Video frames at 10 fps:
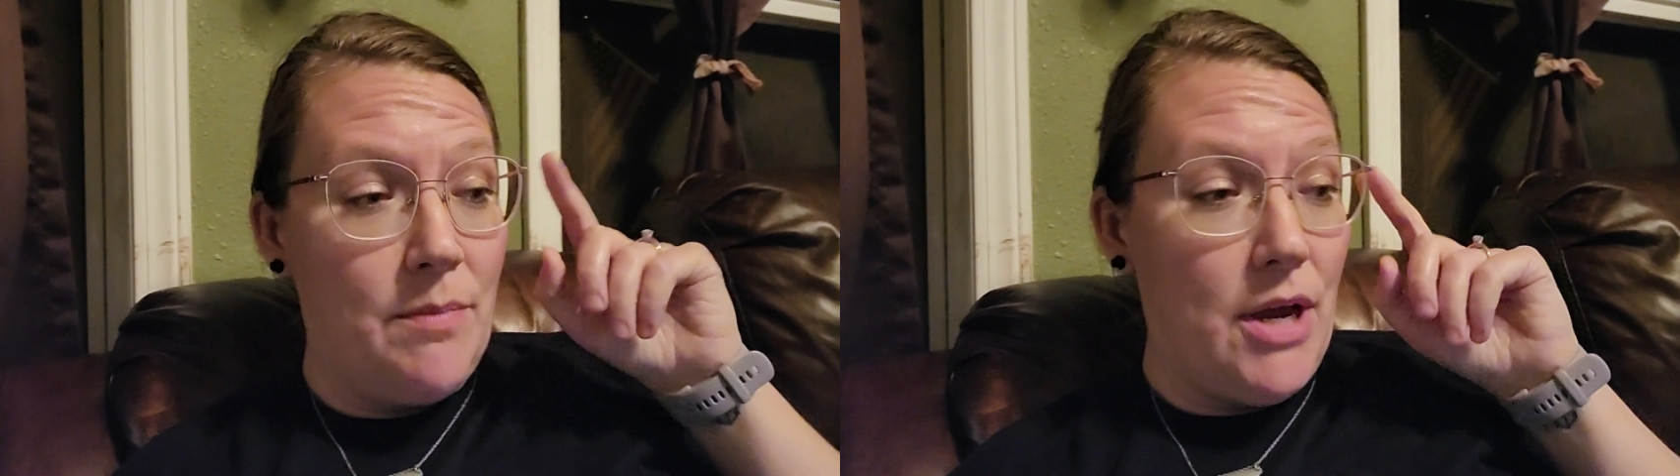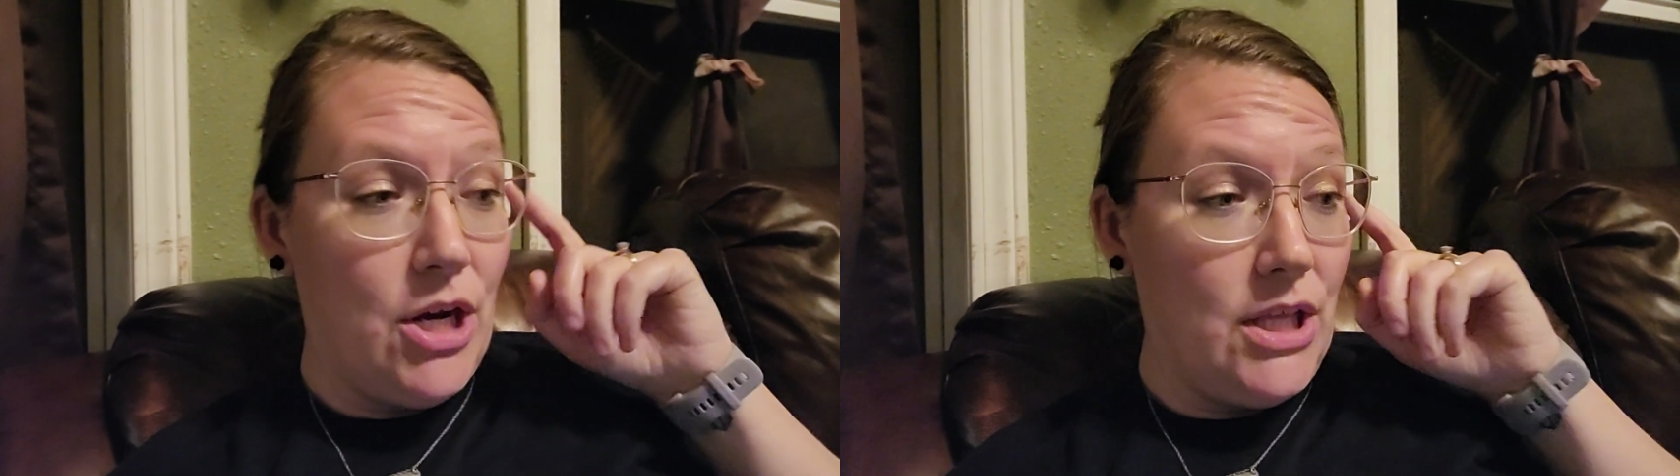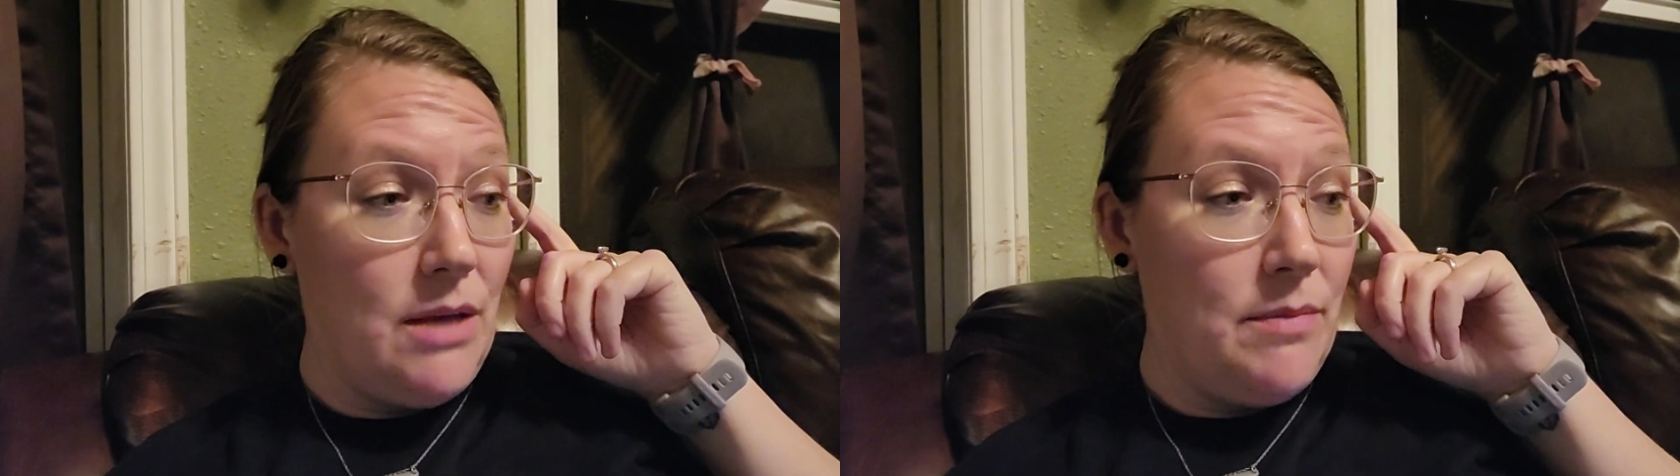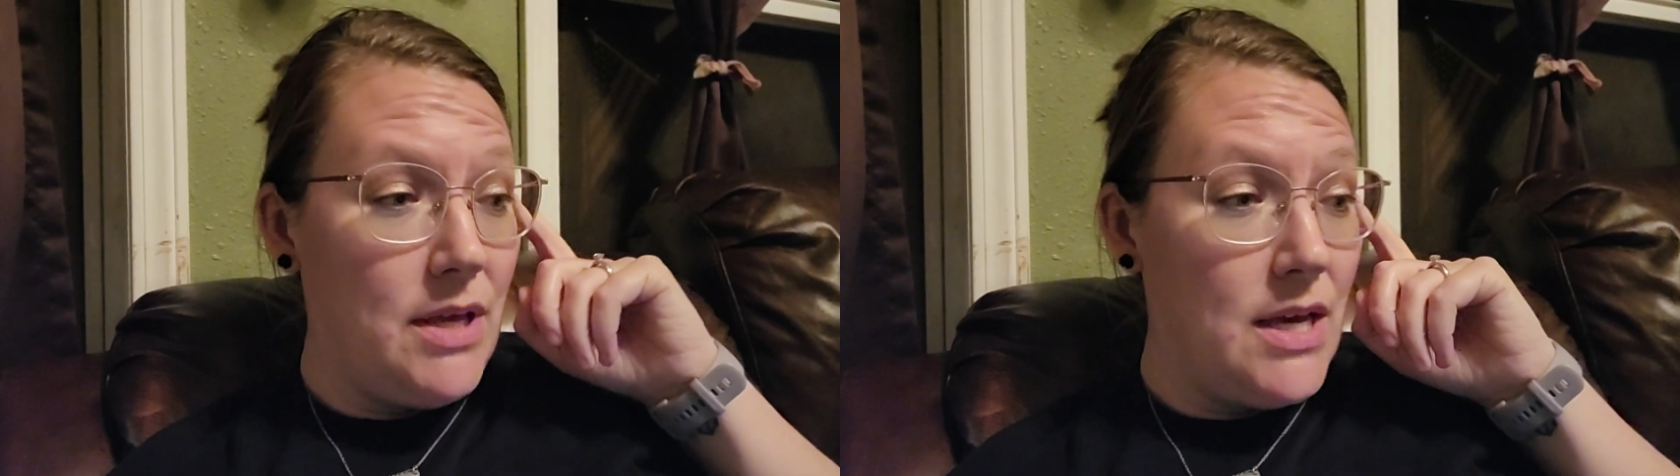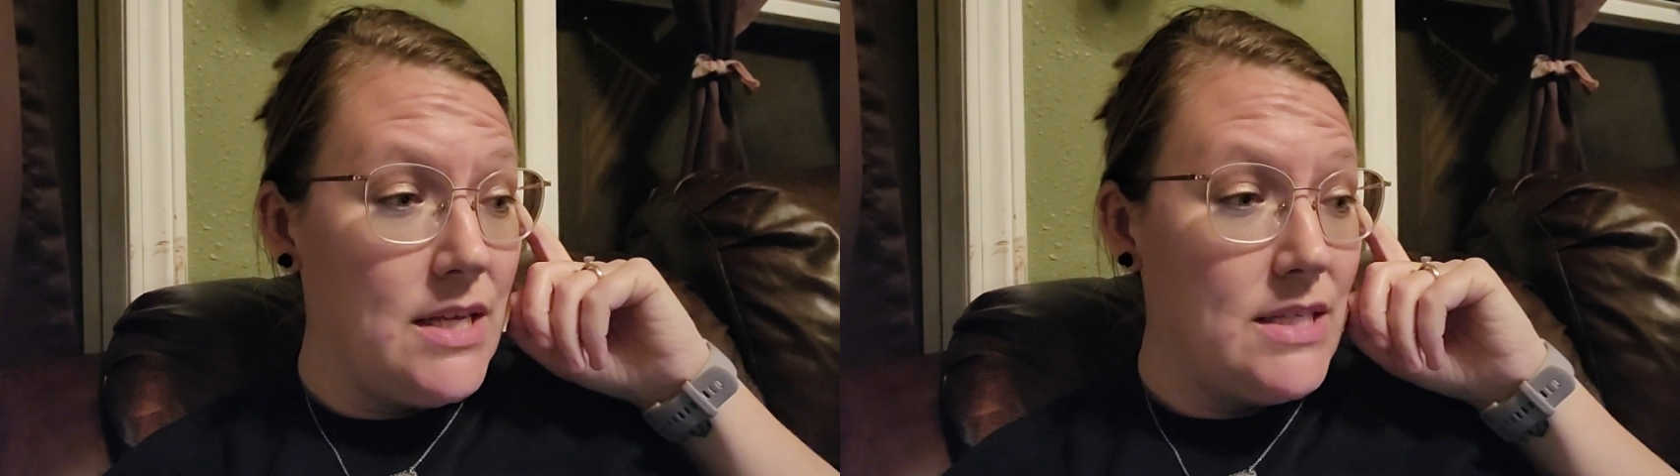apparently
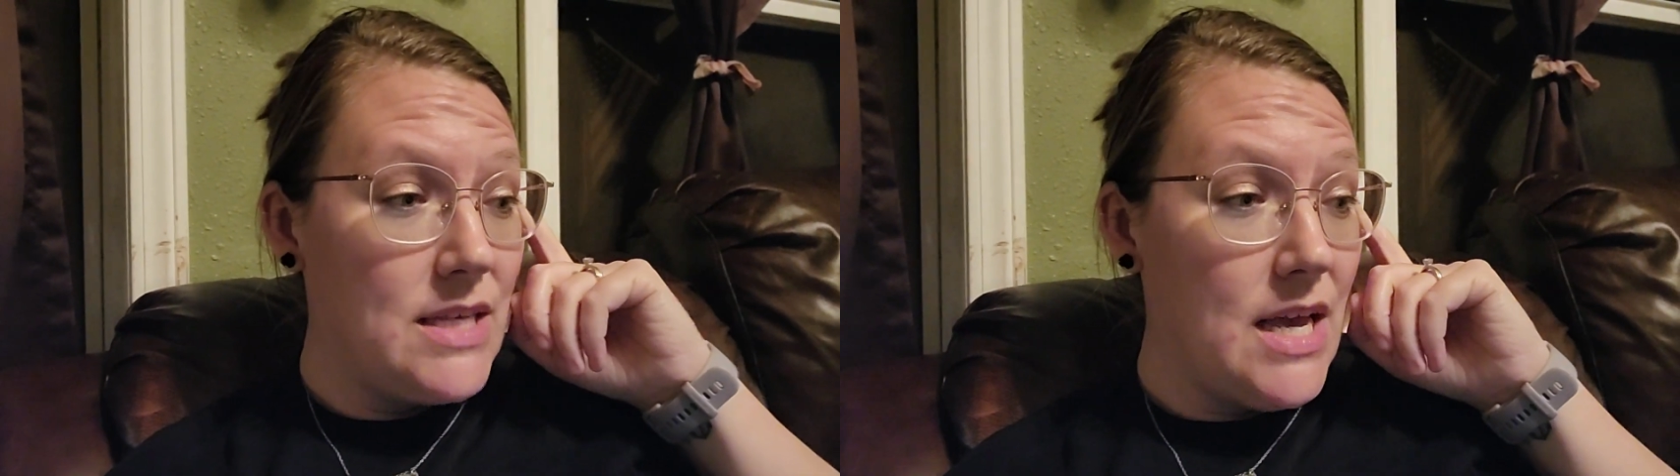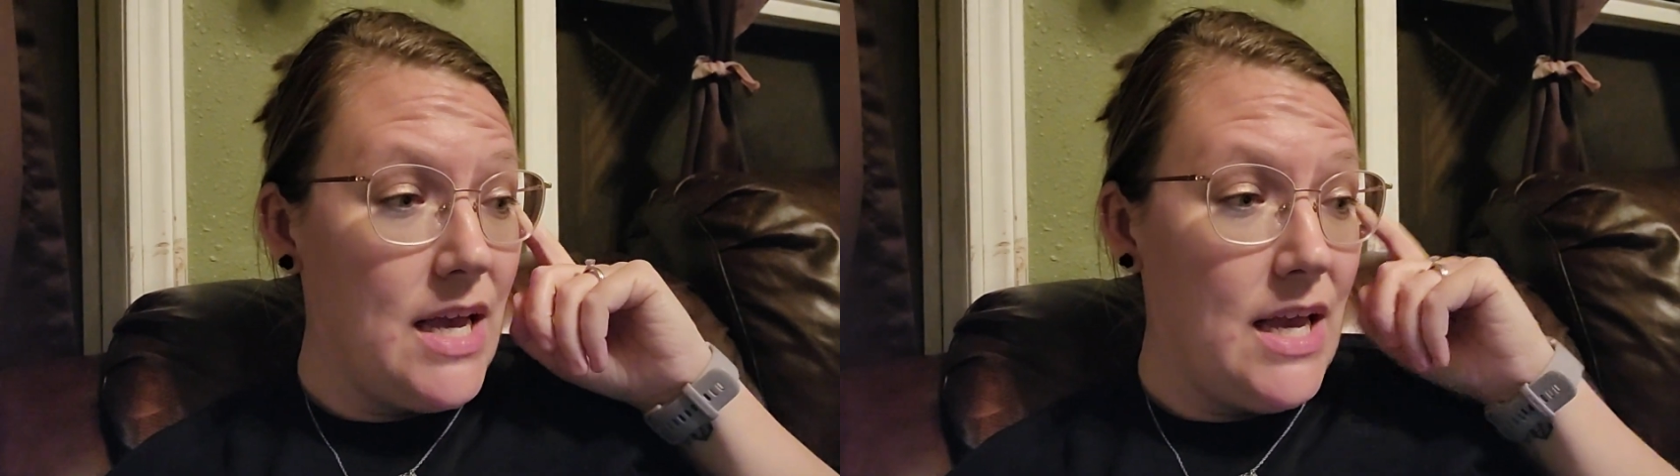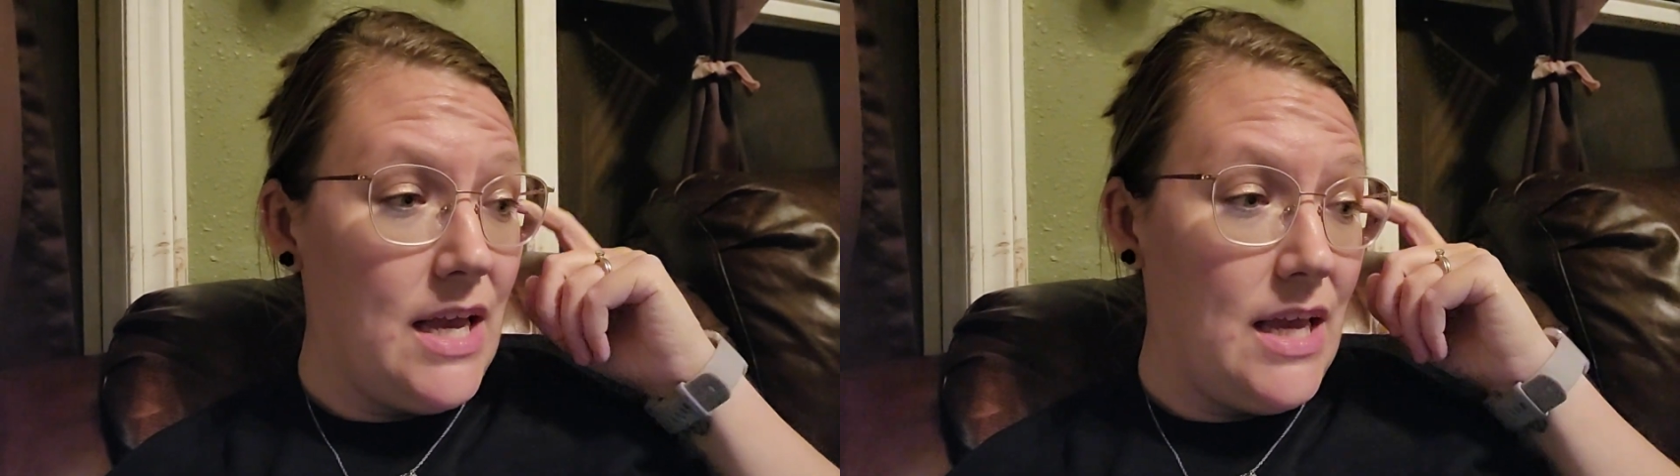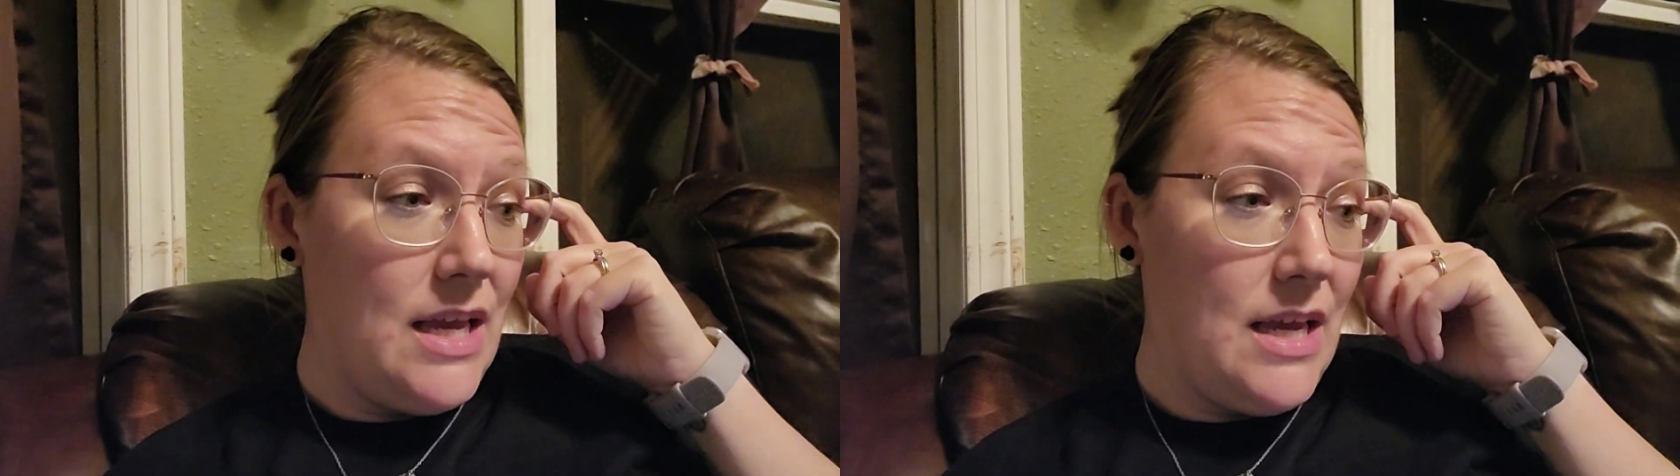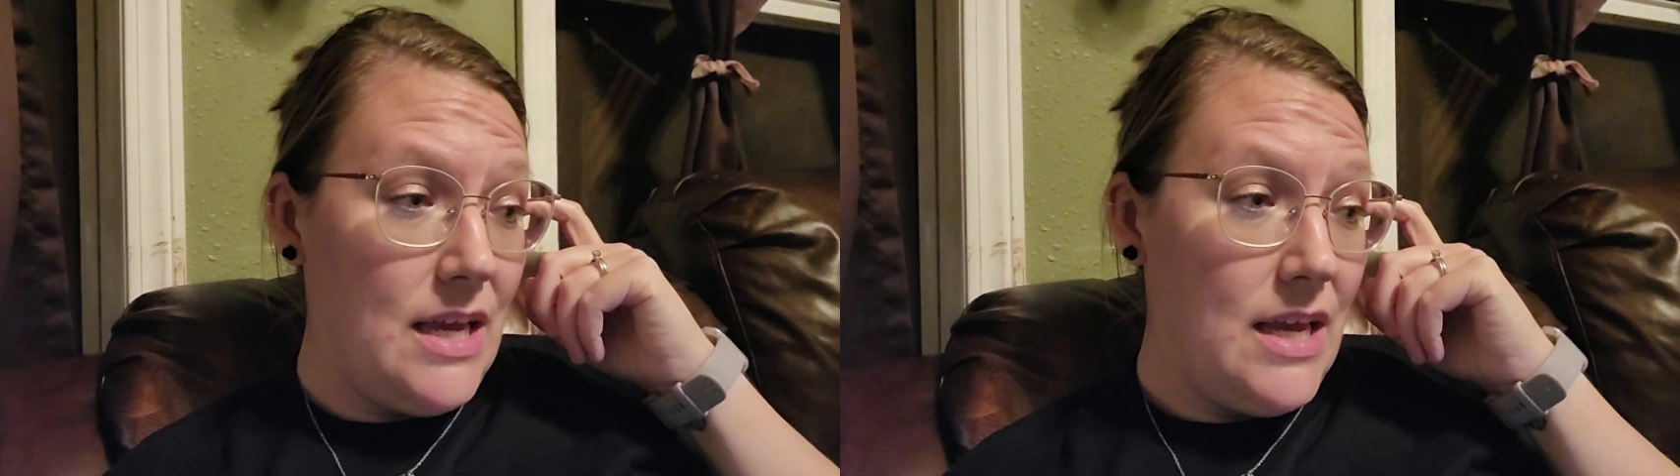because
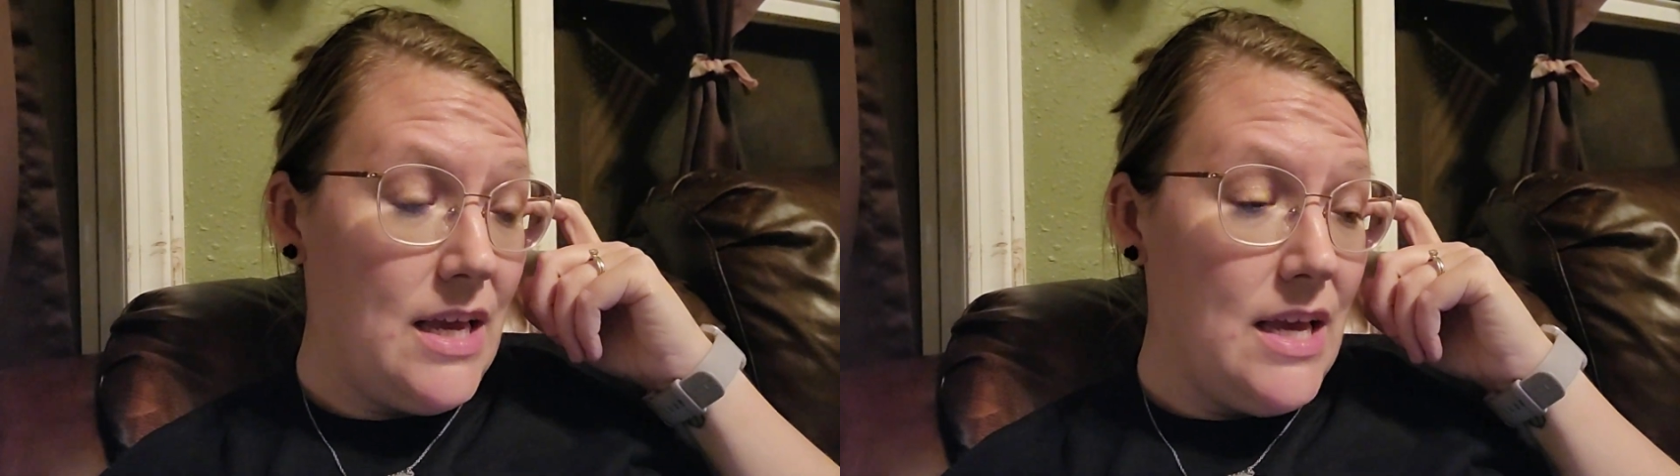I